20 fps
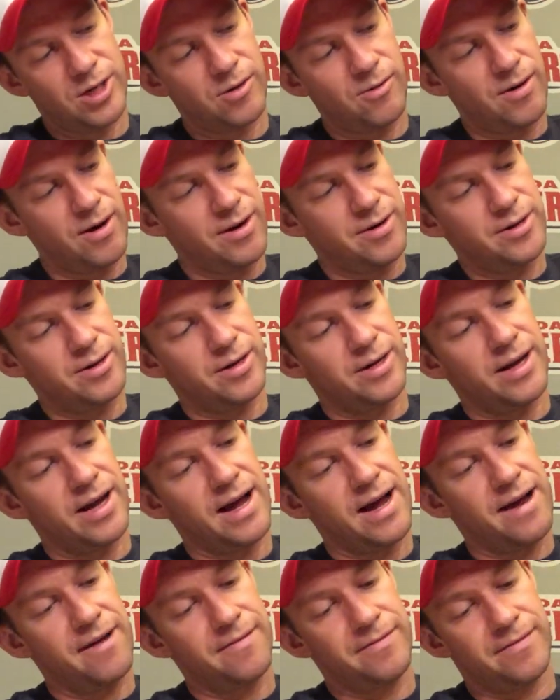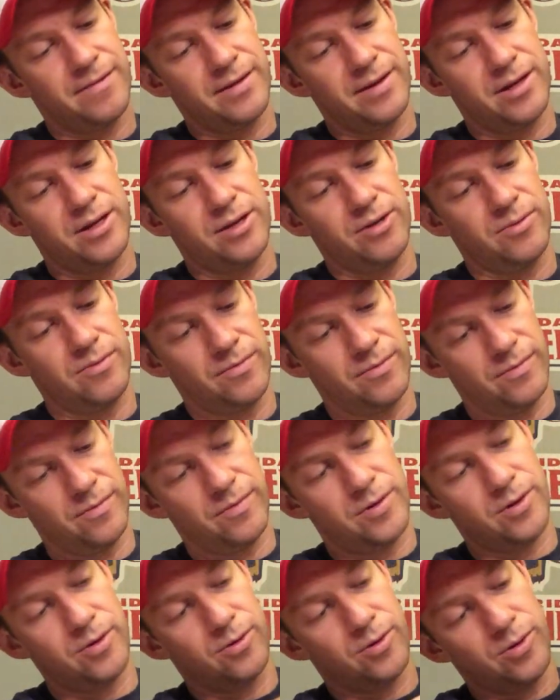around your calf and then you
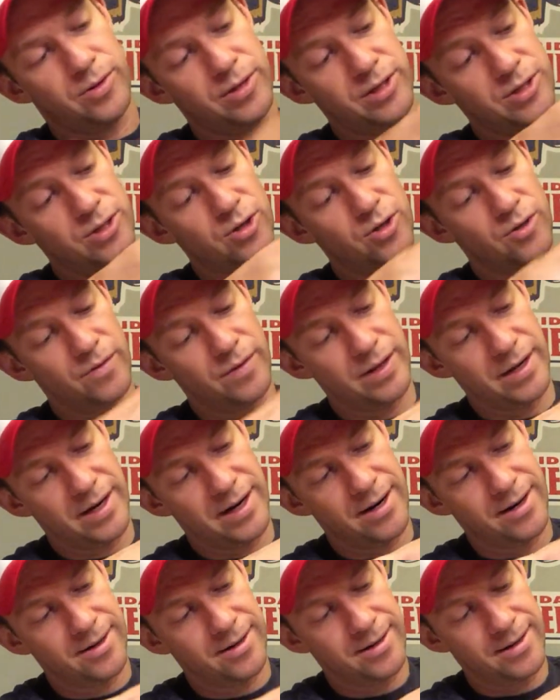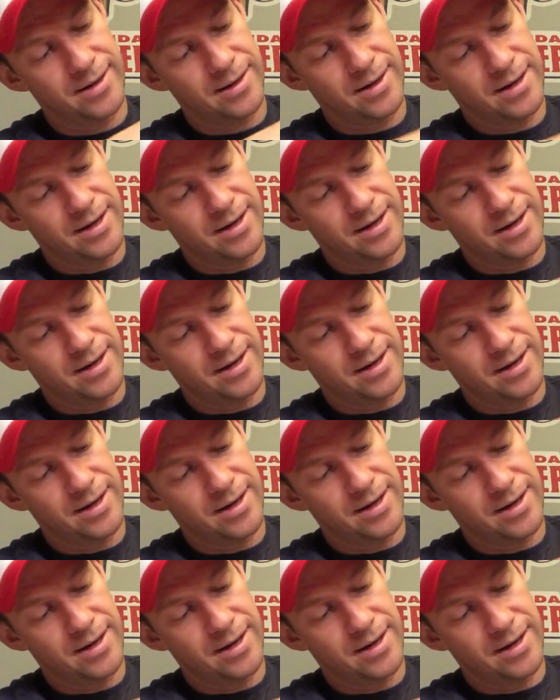Velcro this over there,